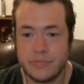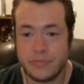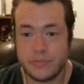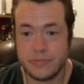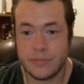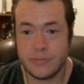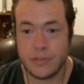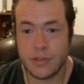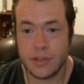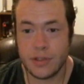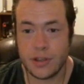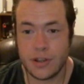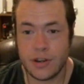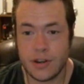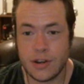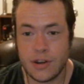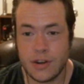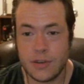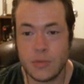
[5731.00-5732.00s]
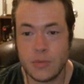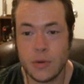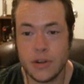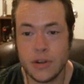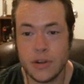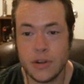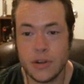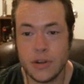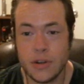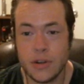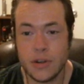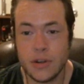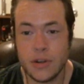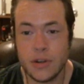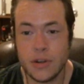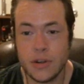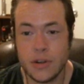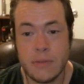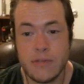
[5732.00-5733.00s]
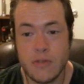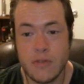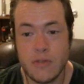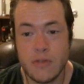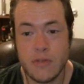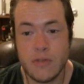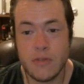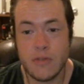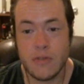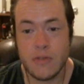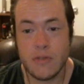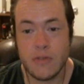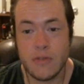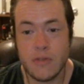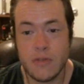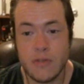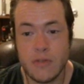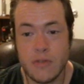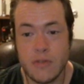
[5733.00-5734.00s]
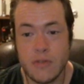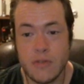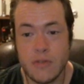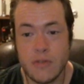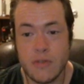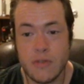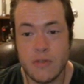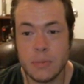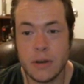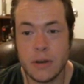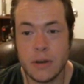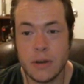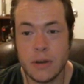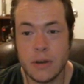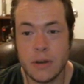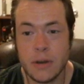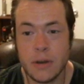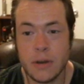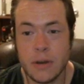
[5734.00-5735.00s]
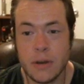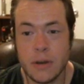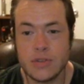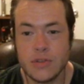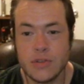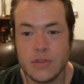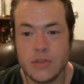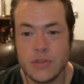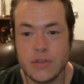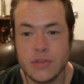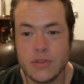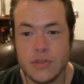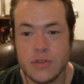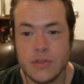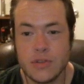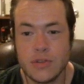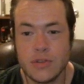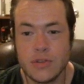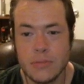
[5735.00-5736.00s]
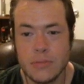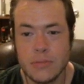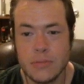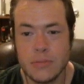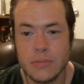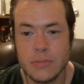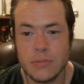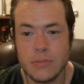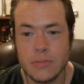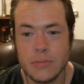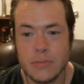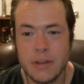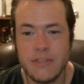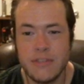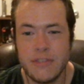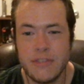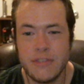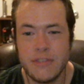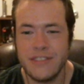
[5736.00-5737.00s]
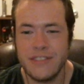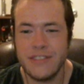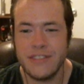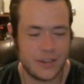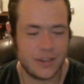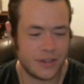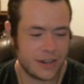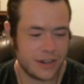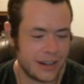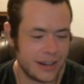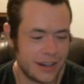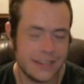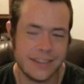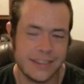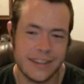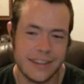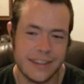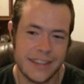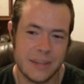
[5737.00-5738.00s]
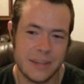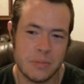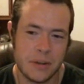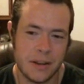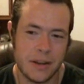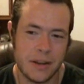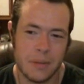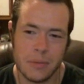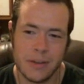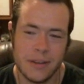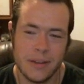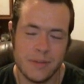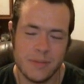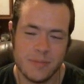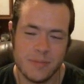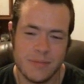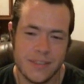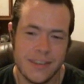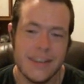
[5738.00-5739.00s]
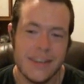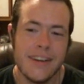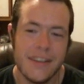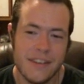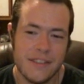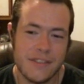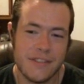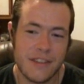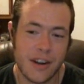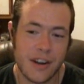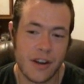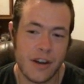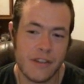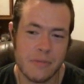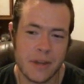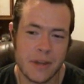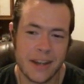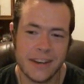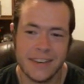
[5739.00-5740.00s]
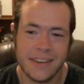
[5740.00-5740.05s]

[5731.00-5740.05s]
The Kurd123 says, I'm a former FBI agent. Learned about you through our surveillance program. Just became a big fan of your content. Keep it up. Fuck off, mate.